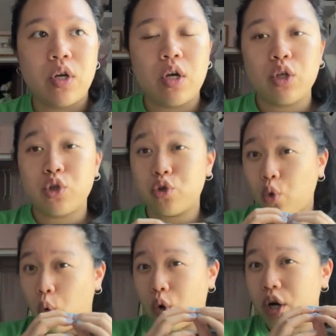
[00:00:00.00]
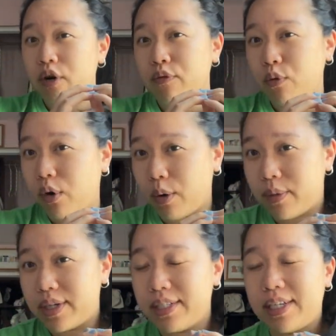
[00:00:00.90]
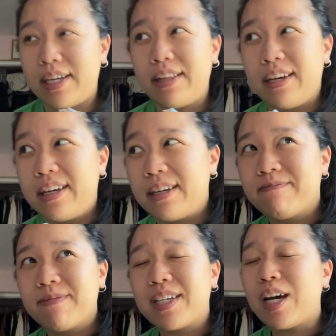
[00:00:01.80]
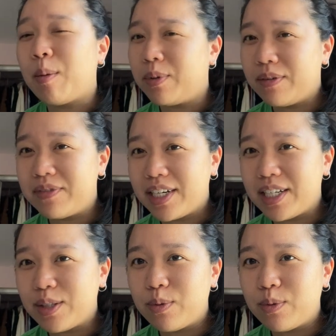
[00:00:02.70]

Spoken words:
sore for, I wanna say, like a couple of days,